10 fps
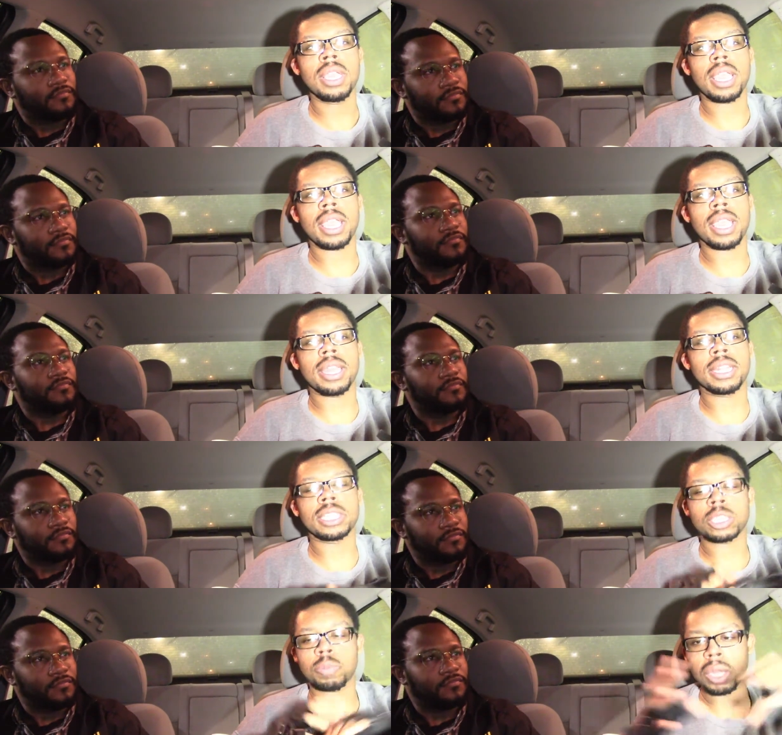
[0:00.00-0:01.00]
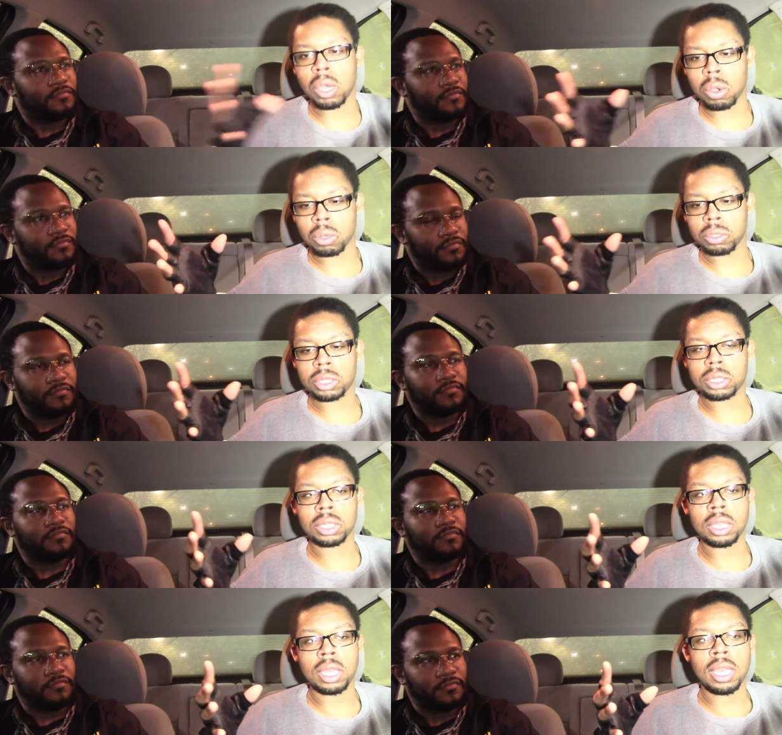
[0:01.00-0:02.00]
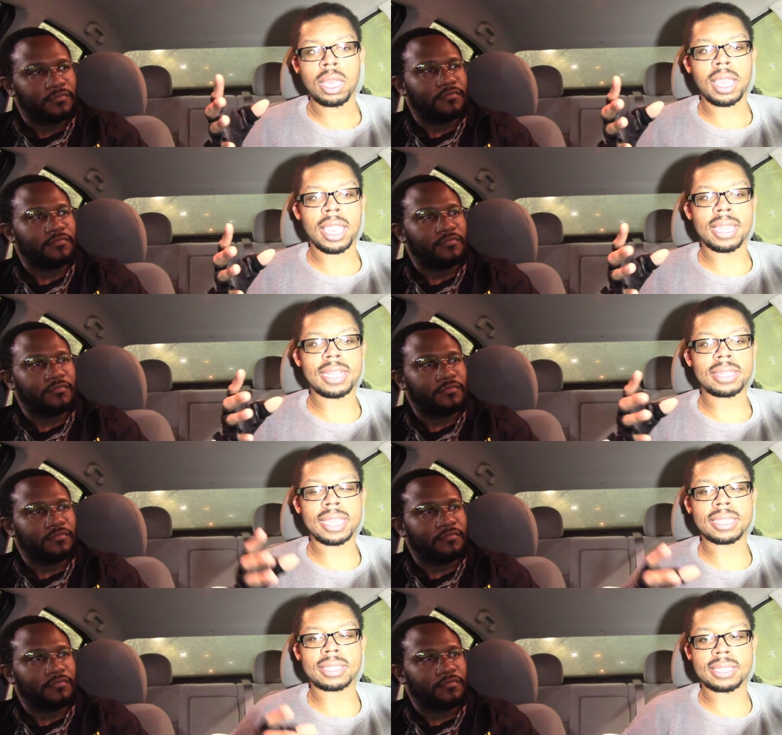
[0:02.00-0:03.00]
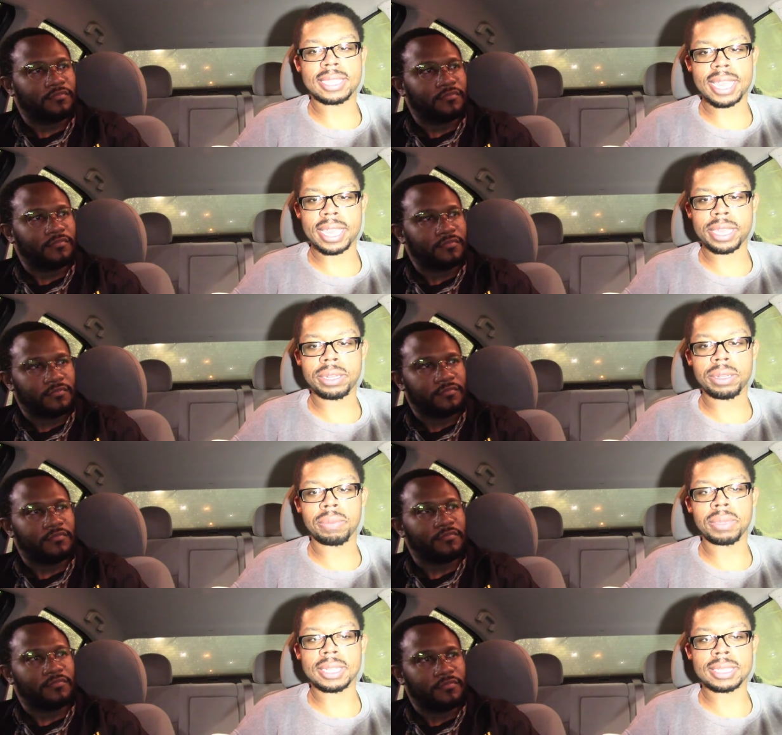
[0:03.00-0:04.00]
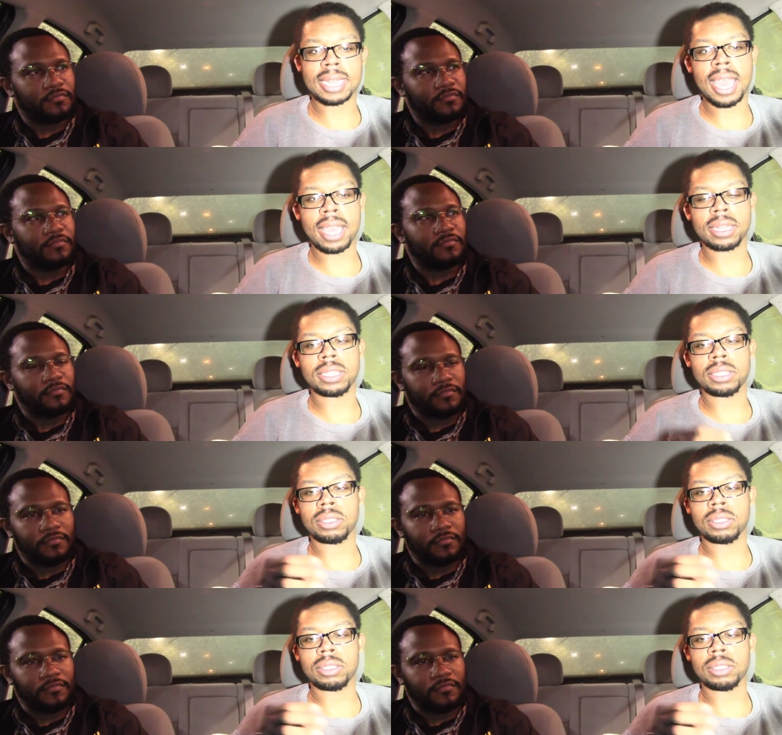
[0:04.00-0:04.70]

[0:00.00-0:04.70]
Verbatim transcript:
Speaker 1: and it explodes, and they think it's dead but it's not, and you